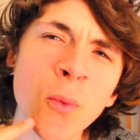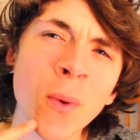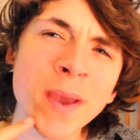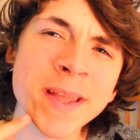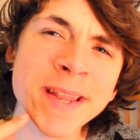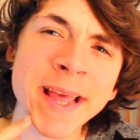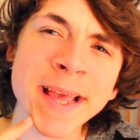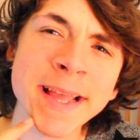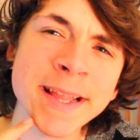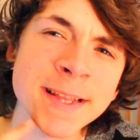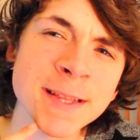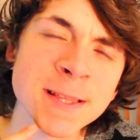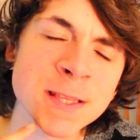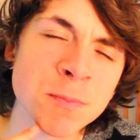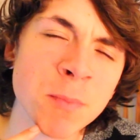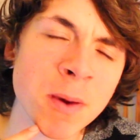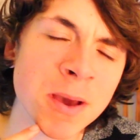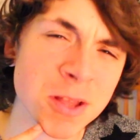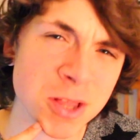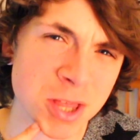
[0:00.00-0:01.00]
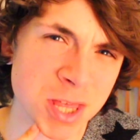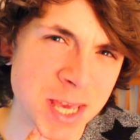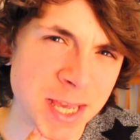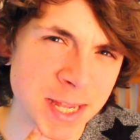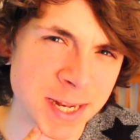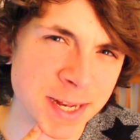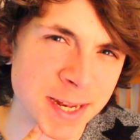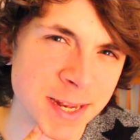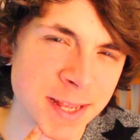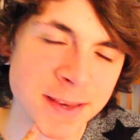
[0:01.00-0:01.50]
went into my
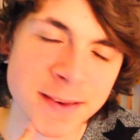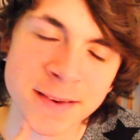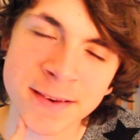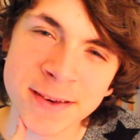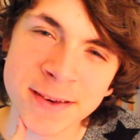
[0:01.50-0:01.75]
chin,